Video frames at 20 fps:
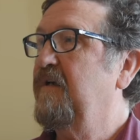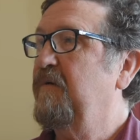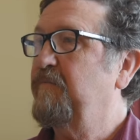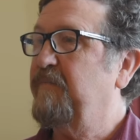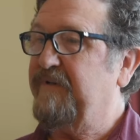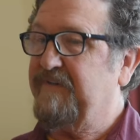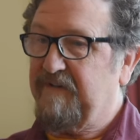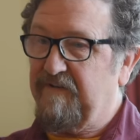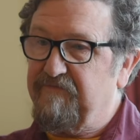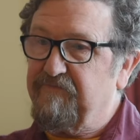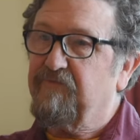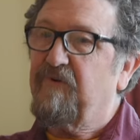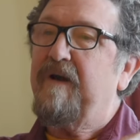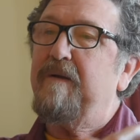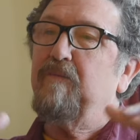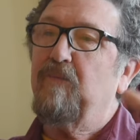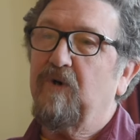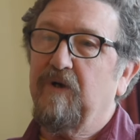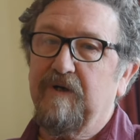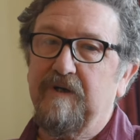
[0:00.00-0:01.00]
But the
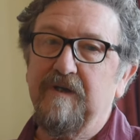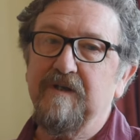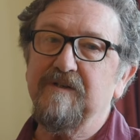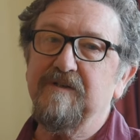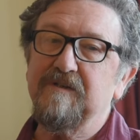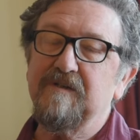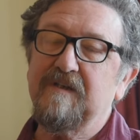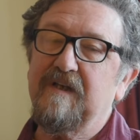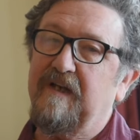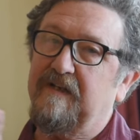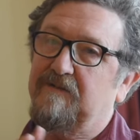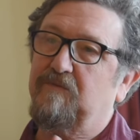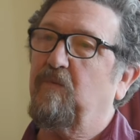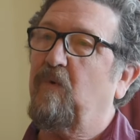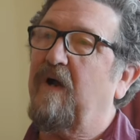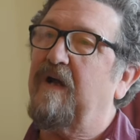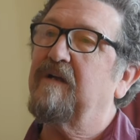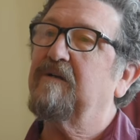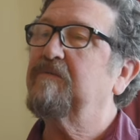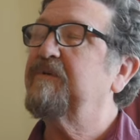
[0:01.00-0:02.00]
framework is, yes,
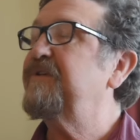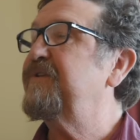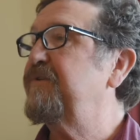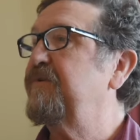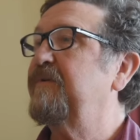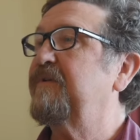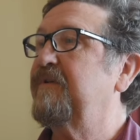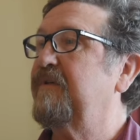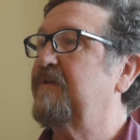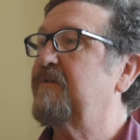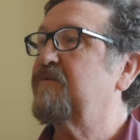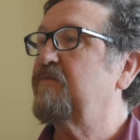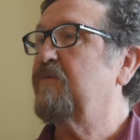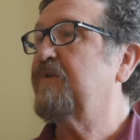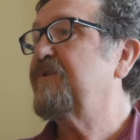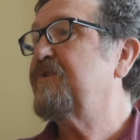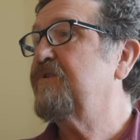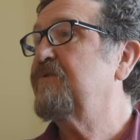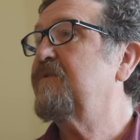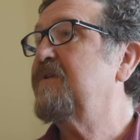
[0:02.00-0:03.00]
why are we doing this?
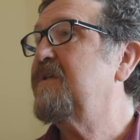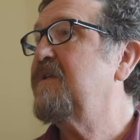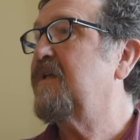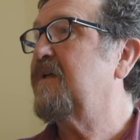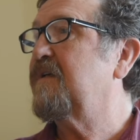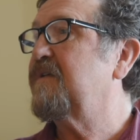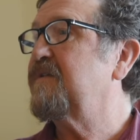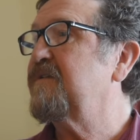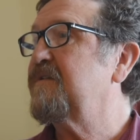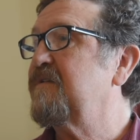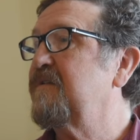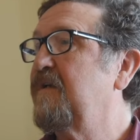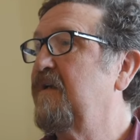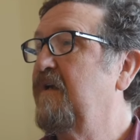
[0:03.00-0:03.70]
We're doing this